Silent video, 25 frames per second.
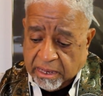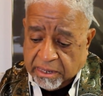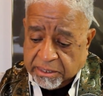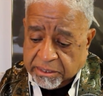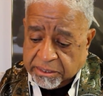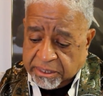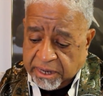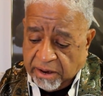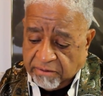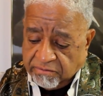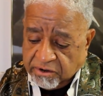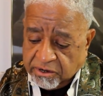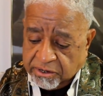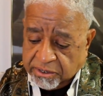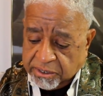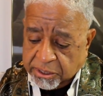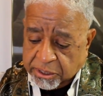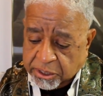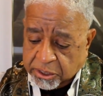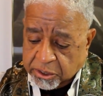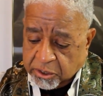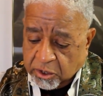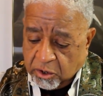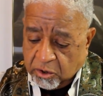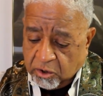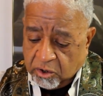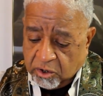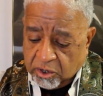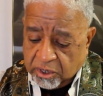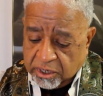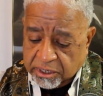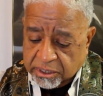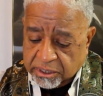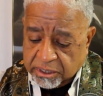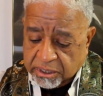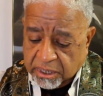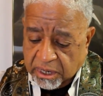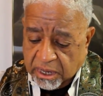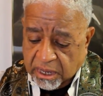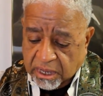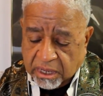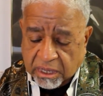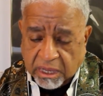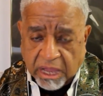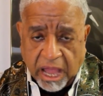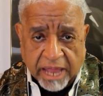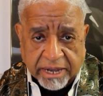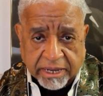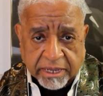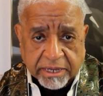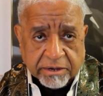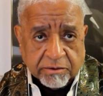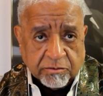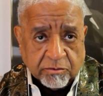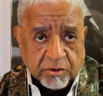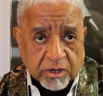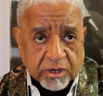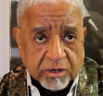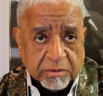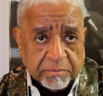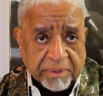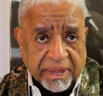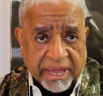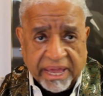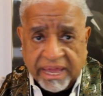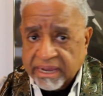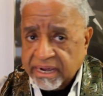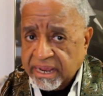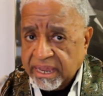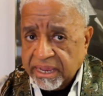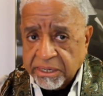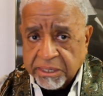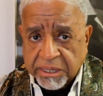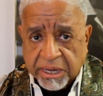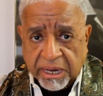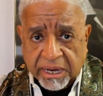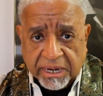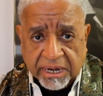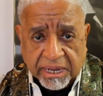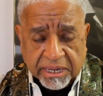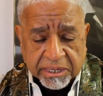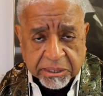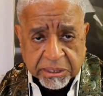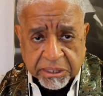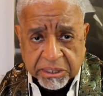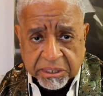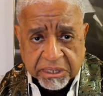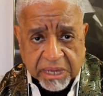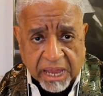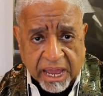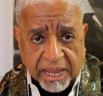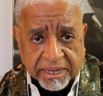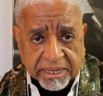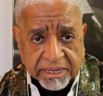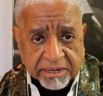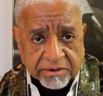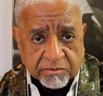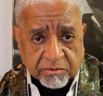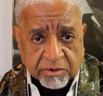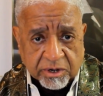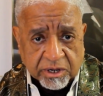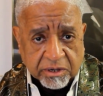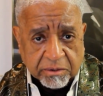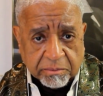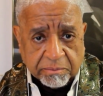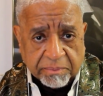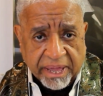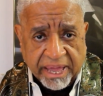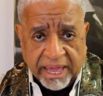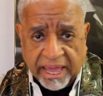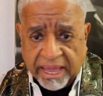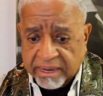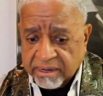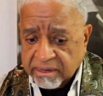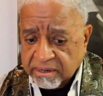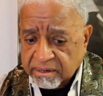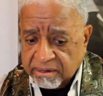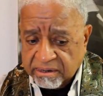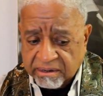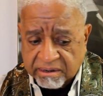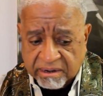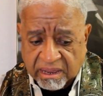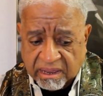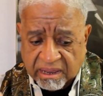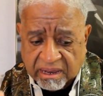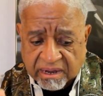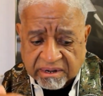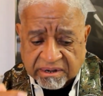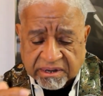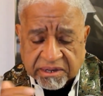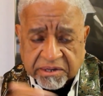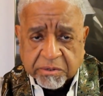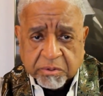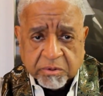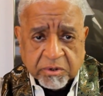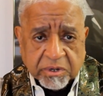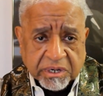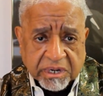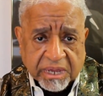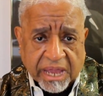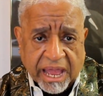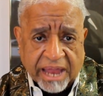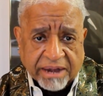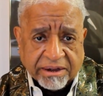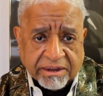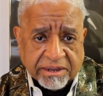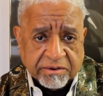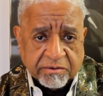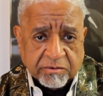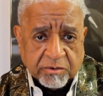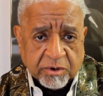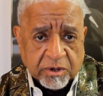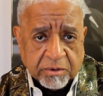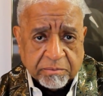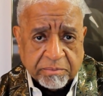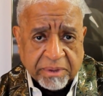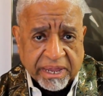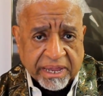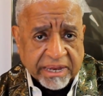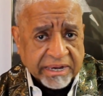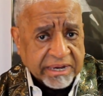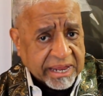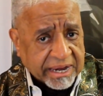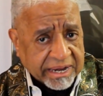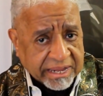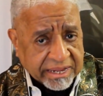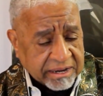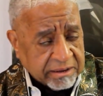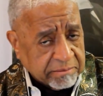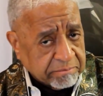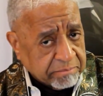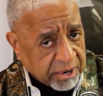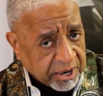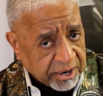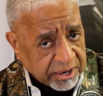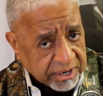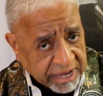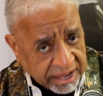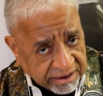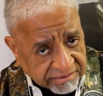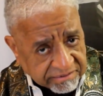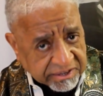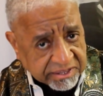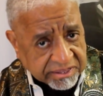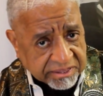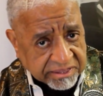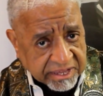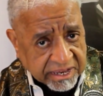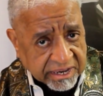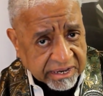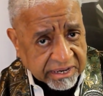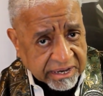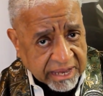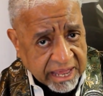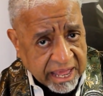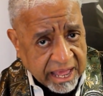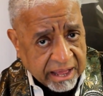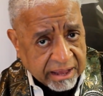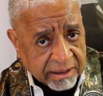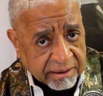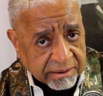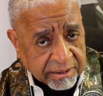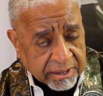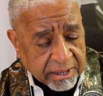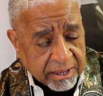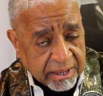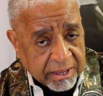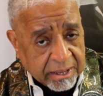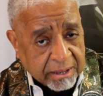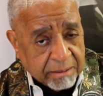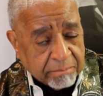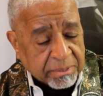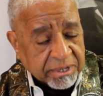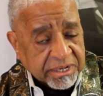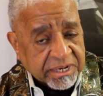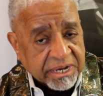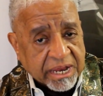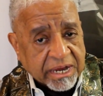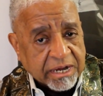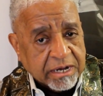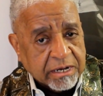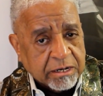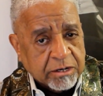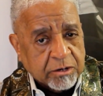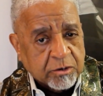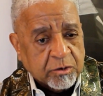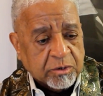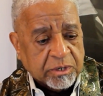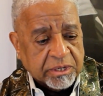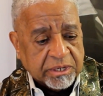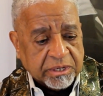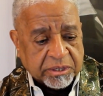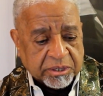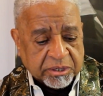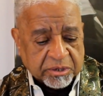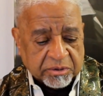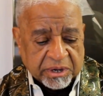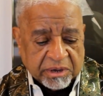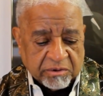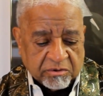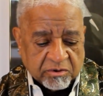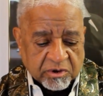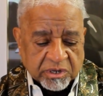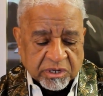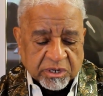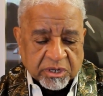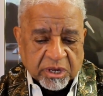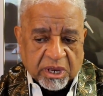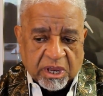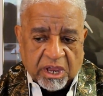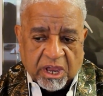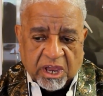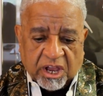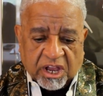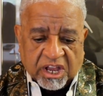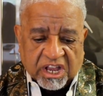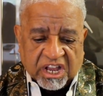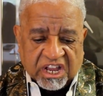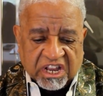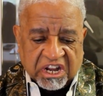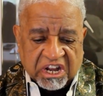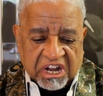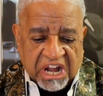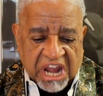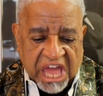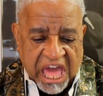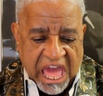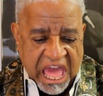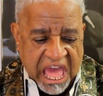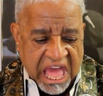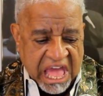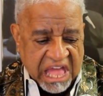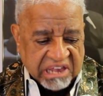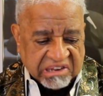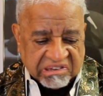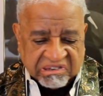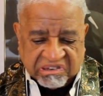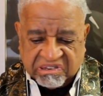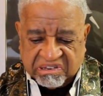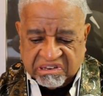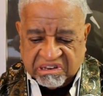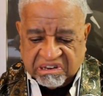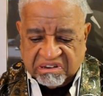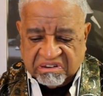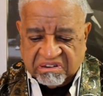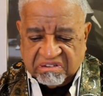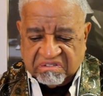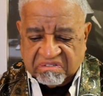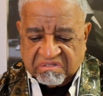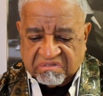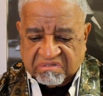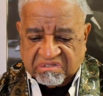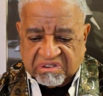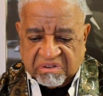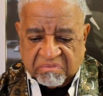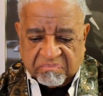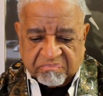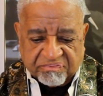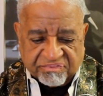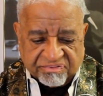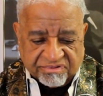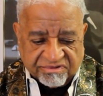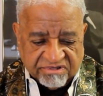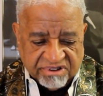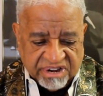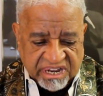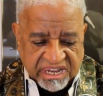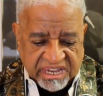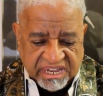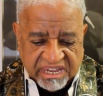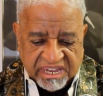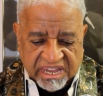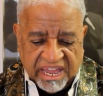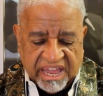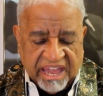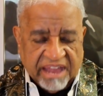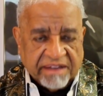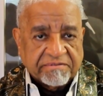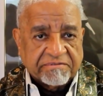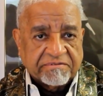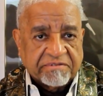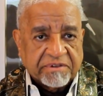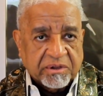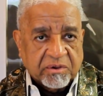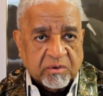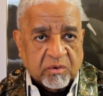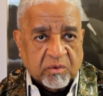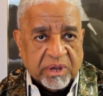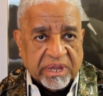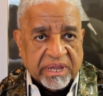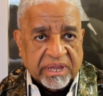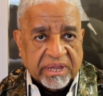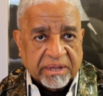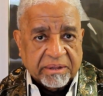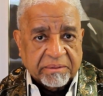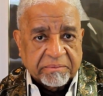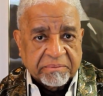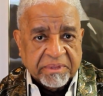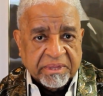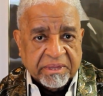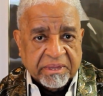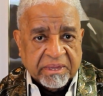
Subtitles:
Several of the stores got hit real bad. A.J. Lester's got hit real bad, and this one got hit real bad. Now, they didn't burn everything down, but they looted. So there was glass and debris everywhere.